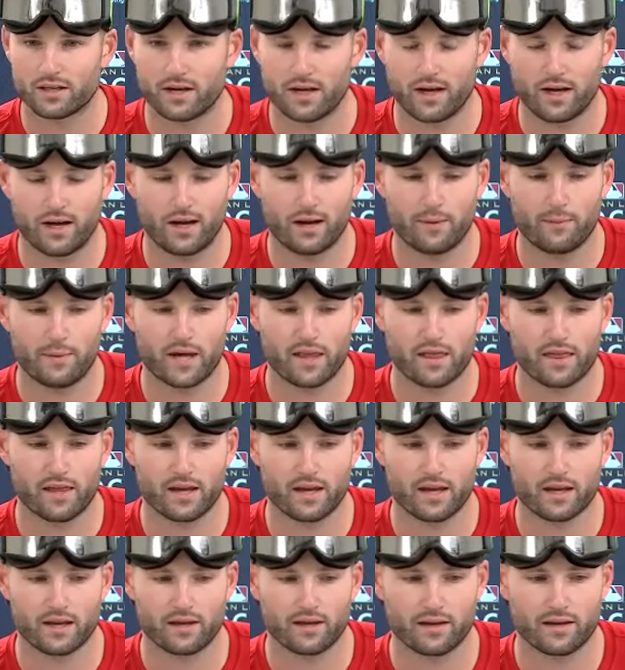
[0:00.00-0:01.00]
I
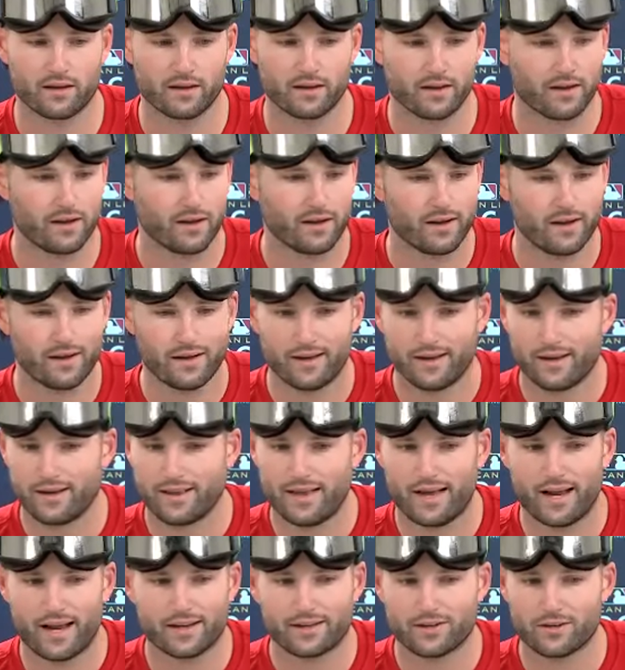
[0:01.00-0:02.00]
think
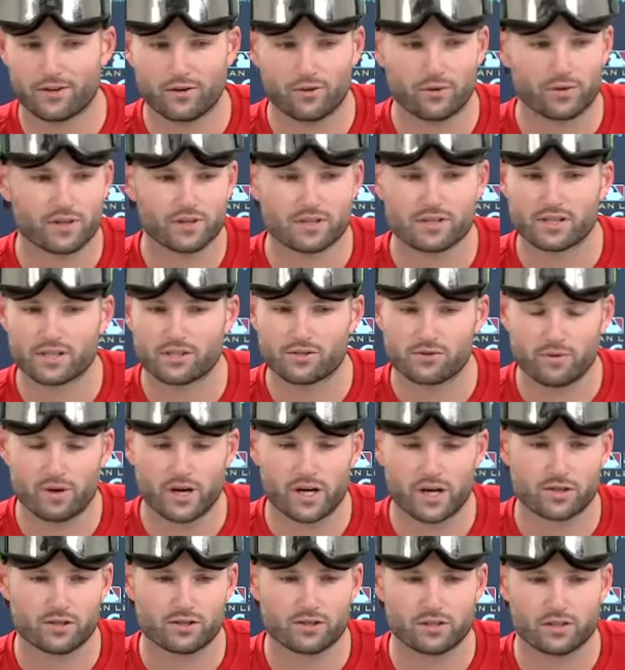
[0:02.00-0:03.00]
that had to do with the
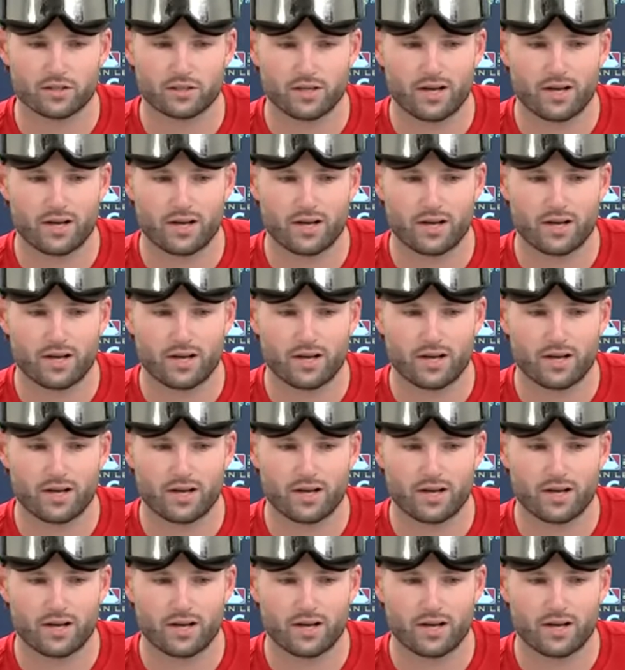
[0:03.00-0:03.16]
situation.